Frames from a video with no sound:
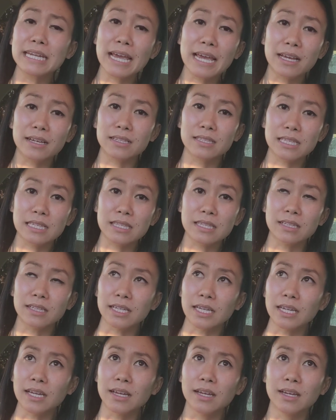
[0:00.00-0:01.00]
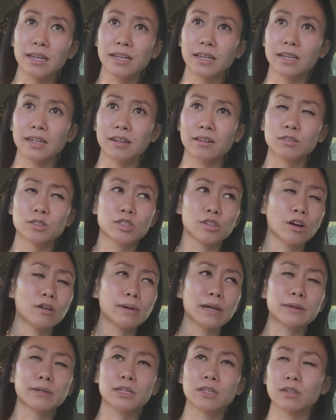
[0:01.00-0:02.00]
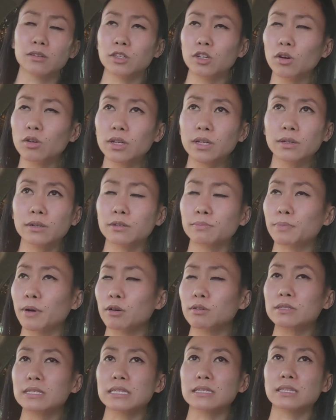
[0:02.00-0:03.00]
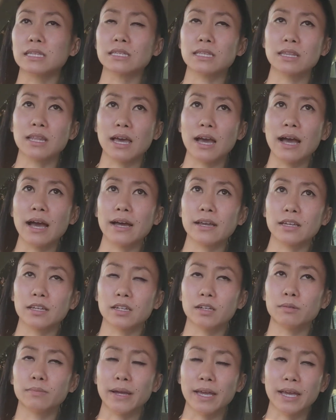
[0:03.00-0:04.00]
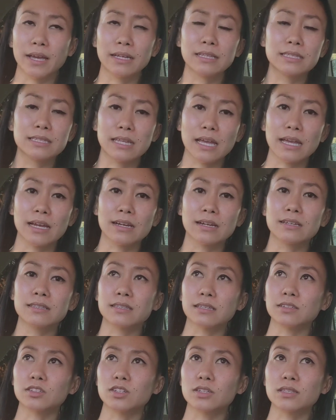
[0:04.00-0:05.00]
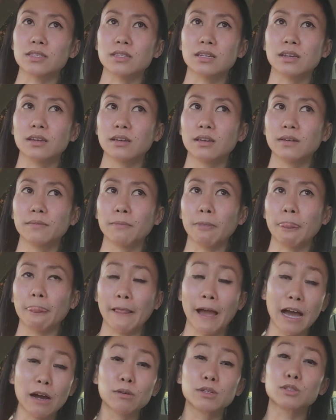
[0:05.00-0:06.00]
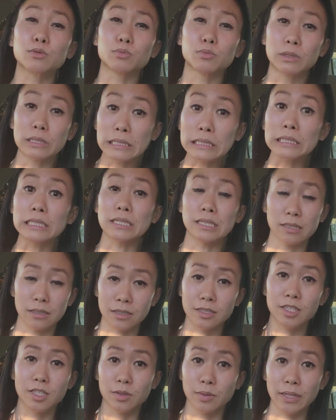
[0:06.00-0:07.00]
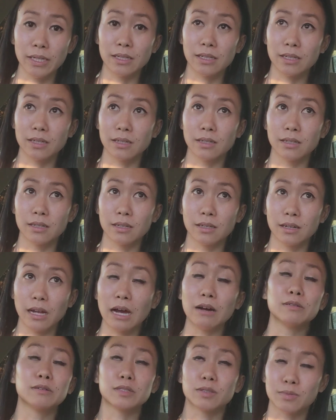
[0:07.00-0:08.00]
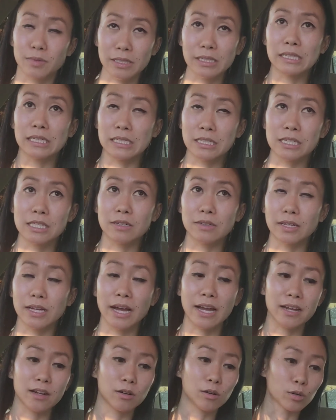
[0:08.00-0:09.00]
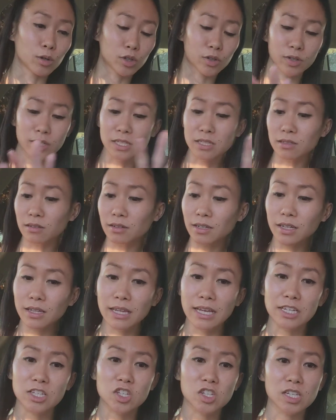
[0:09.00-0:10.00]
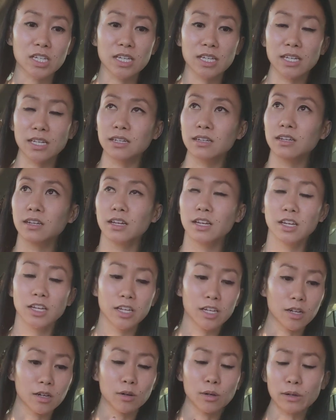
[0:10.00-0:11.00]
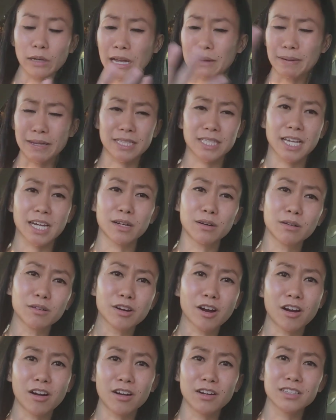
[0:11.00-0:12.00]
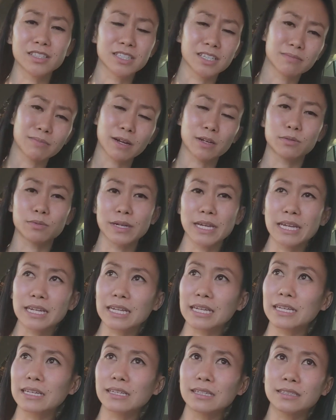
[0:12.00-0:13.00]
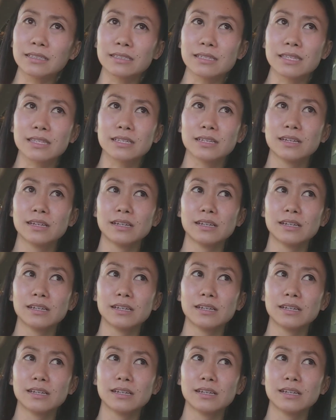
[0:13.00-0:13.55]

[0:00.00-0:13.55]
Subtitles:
consistently, you know, do all my yoga poses, this and that, you know, my headstands, and just, I was really into it. I was really into it. I had a whole crystal collection, you know, had my tarot cards, did my readings.